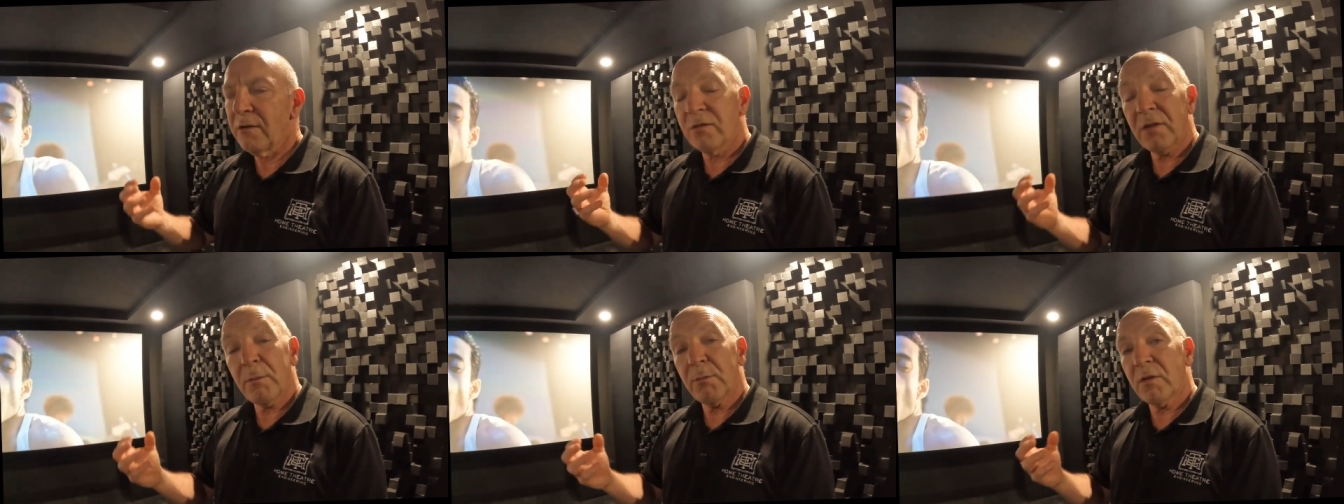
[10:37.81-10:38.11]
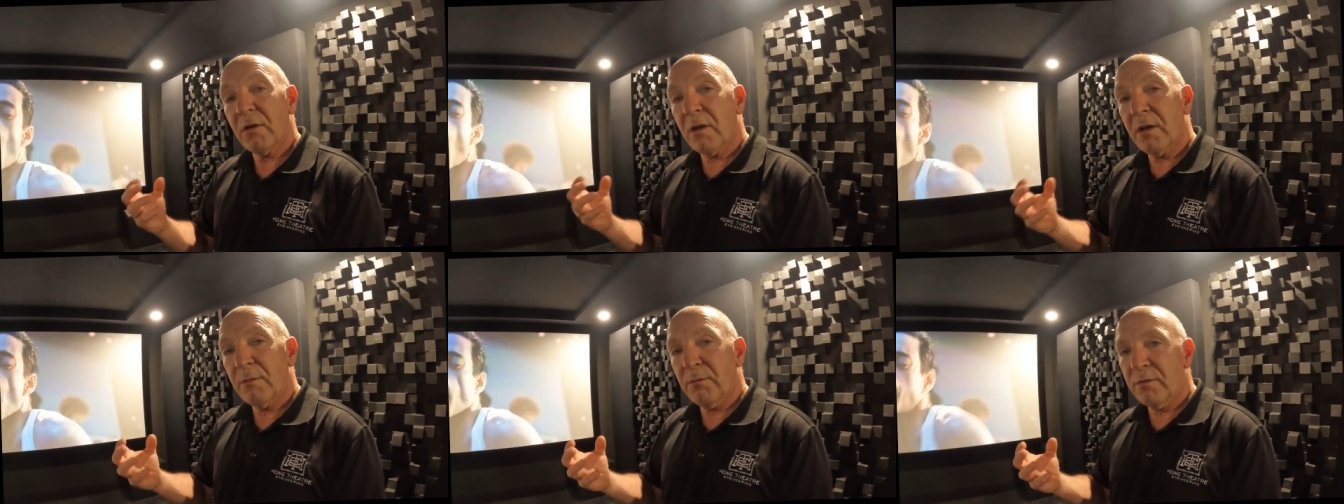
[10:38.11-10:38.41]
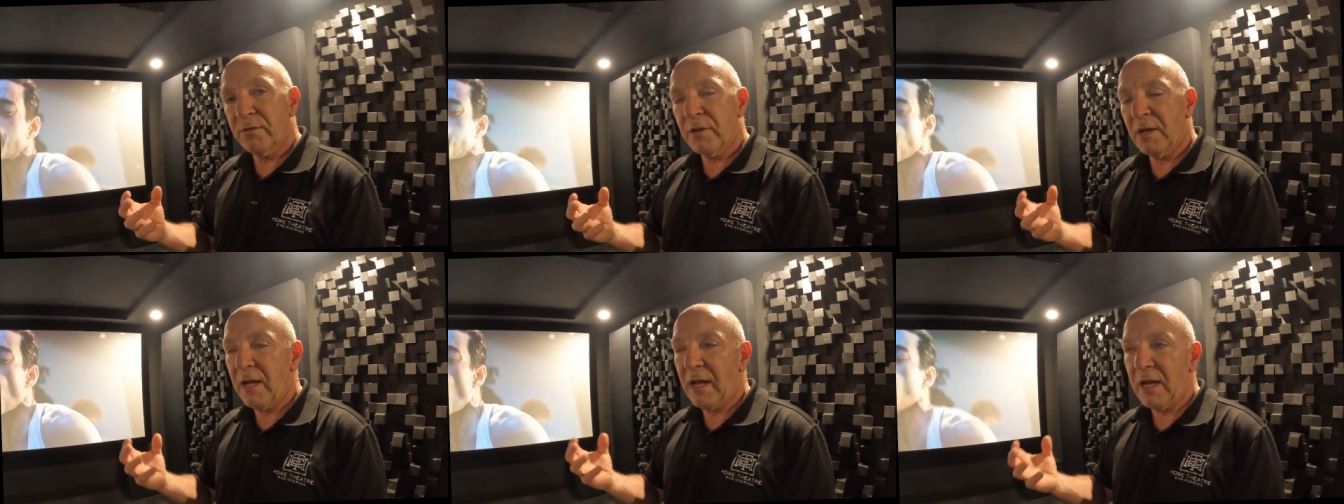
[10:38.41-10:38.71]

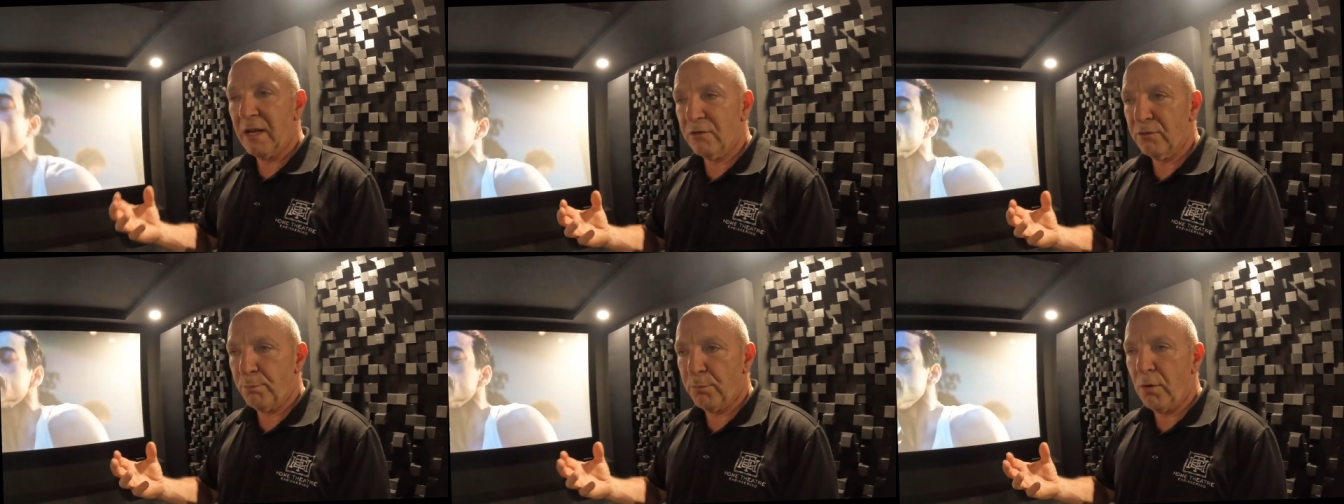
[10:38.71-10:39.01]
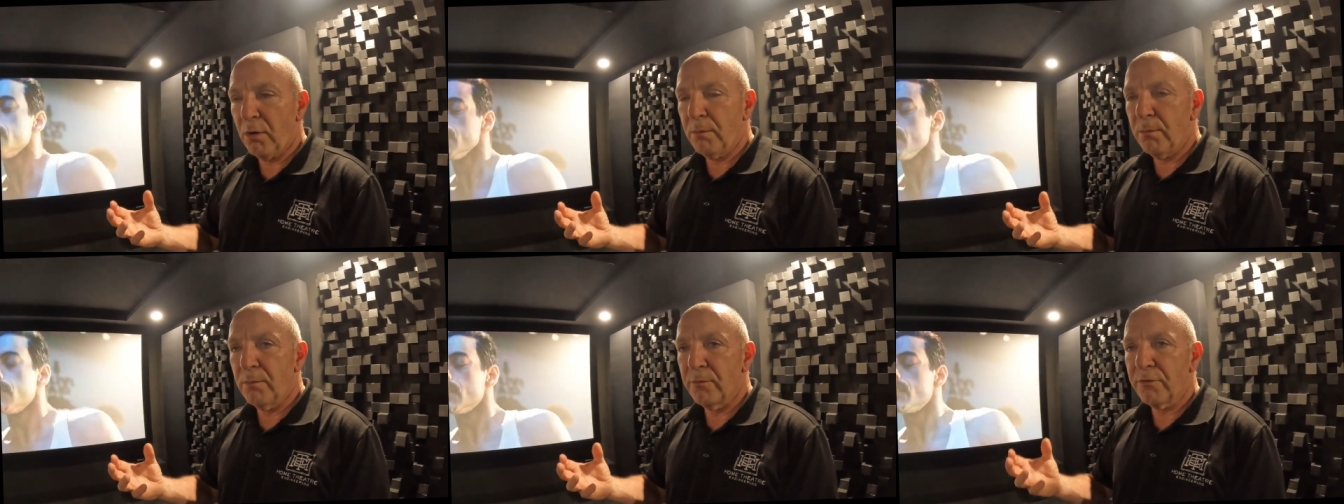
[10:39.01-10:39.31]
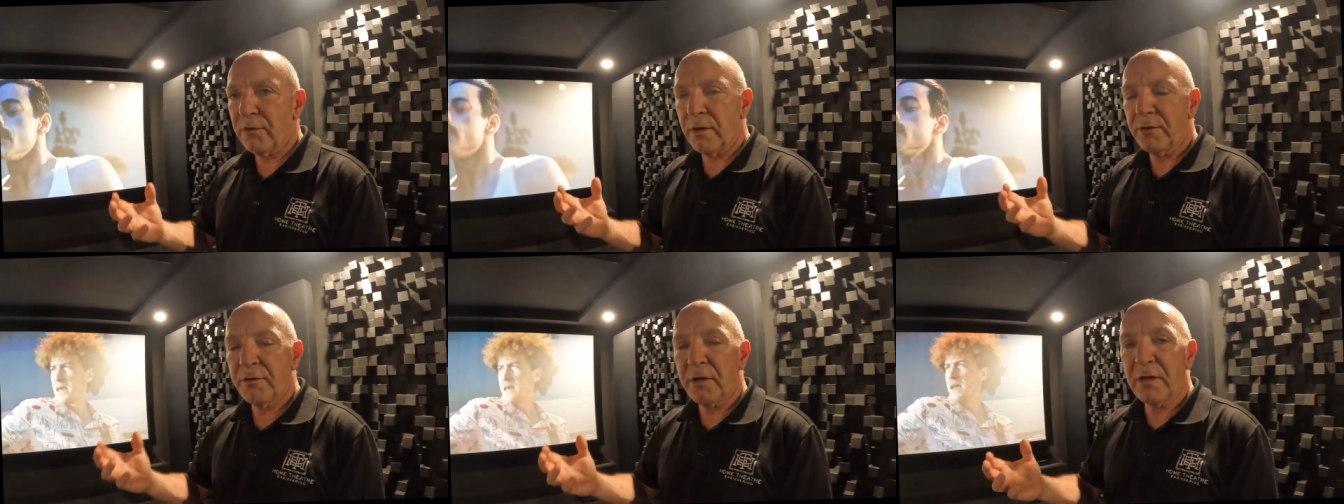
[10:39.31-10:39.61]
Sometimes it has
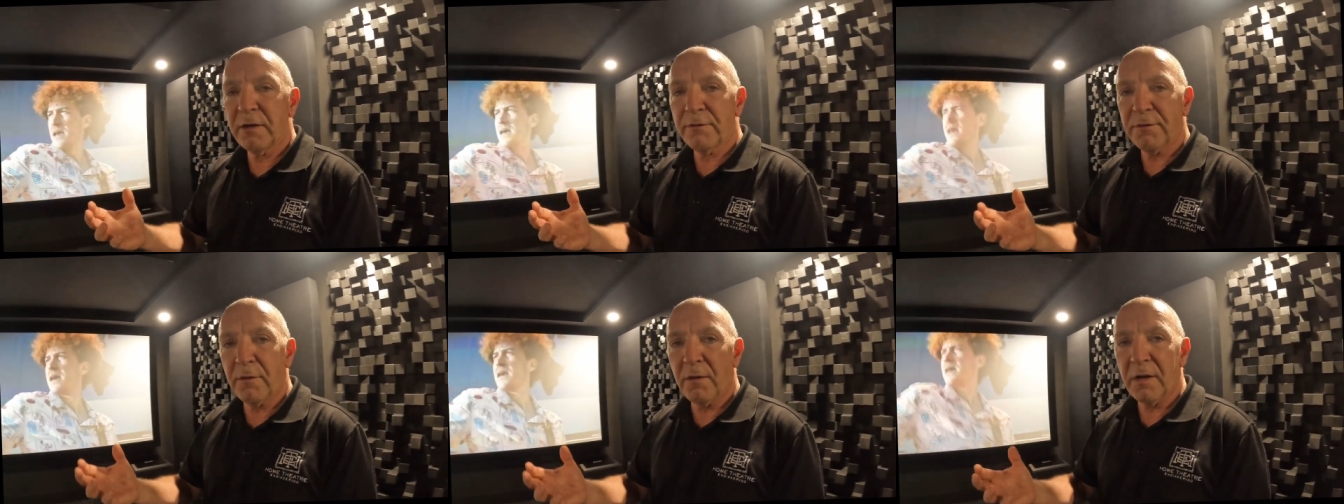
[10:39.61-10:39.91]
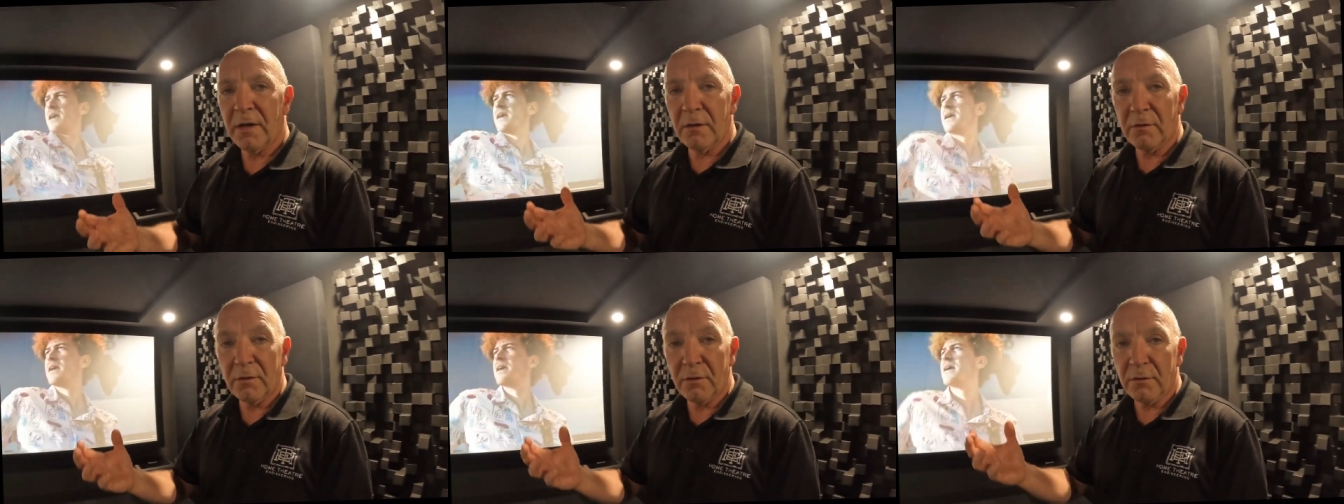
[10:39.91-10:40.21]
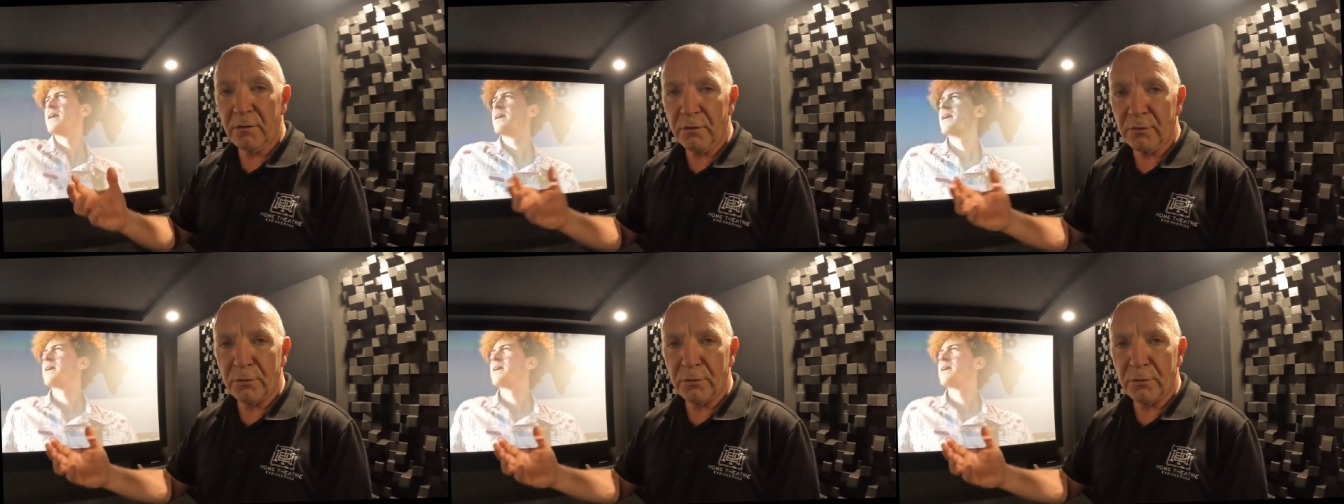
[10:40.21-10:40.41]
problems identifying the